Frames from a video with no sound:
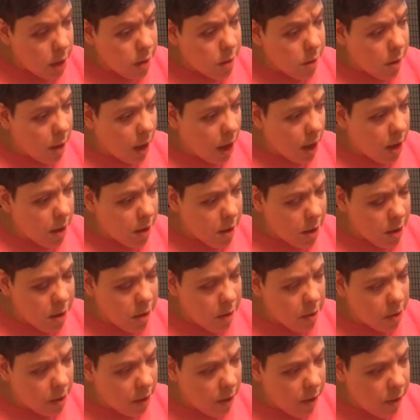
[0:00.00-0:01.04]
It's okay. Oh, you can
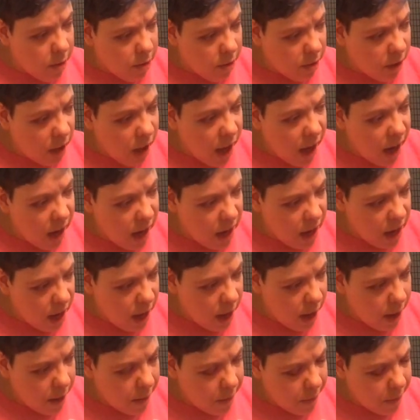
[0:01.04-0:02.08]
use other side. Yeah.